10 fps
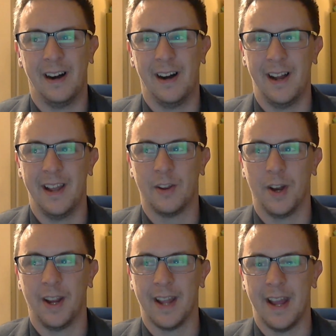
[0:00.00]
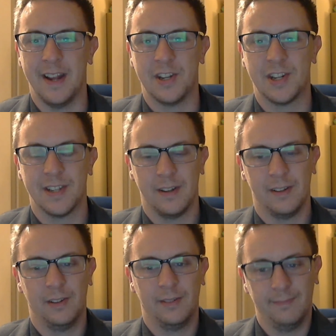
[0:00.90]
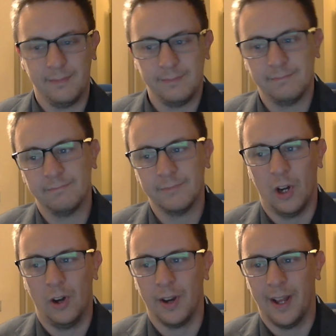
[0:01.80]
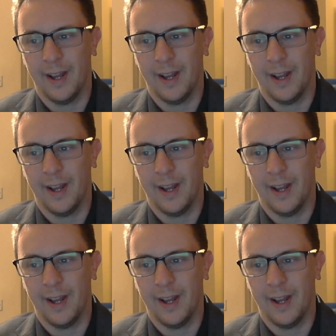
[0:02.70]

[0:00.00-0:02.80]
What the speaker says: I got engaged on